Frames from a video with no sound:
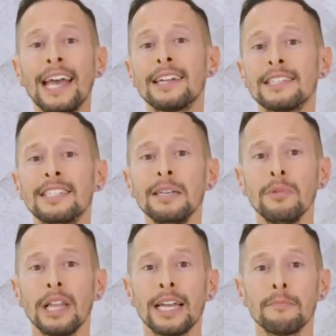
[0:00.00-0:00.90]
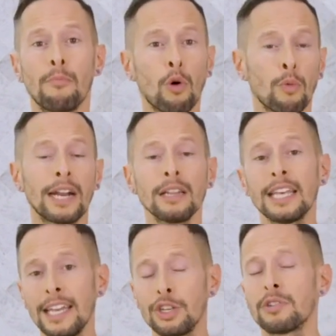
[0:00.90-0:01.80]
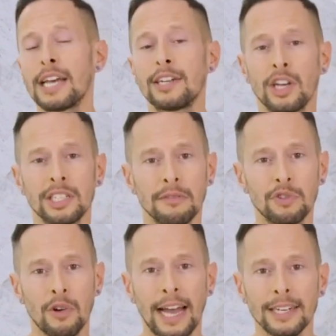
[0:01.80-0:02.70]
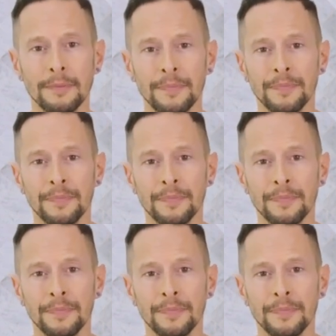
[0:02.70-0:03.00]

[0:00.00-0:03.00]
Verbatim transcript: and assimilate more readily in your digestive tract.